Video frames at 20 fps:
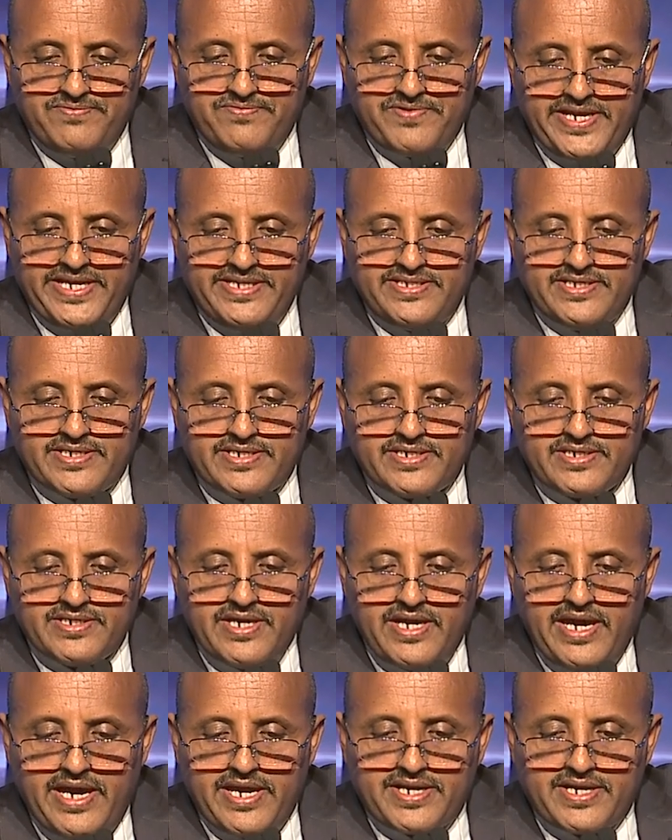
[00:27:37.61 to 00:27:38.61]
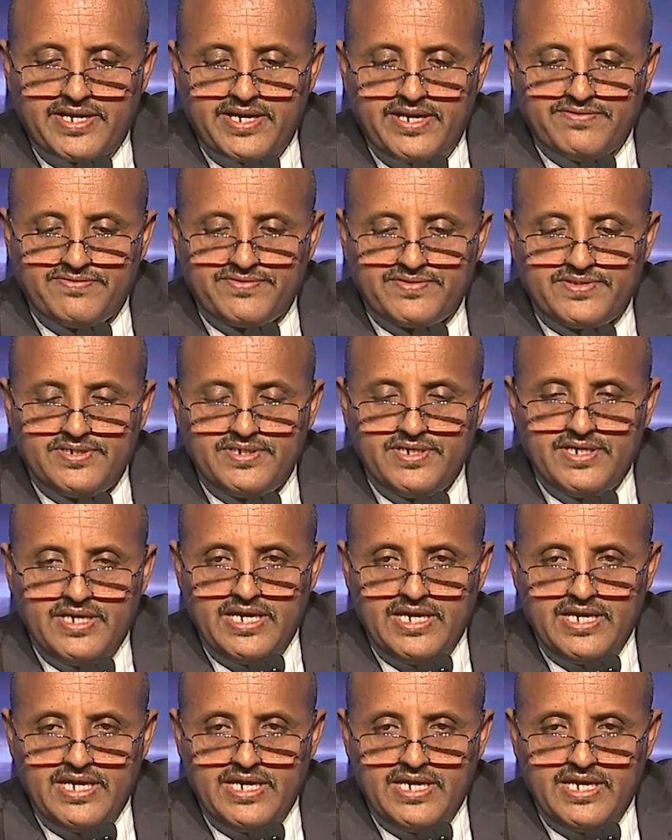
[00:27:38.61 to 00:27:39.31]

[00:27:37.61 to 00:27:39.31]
freighter aircraft,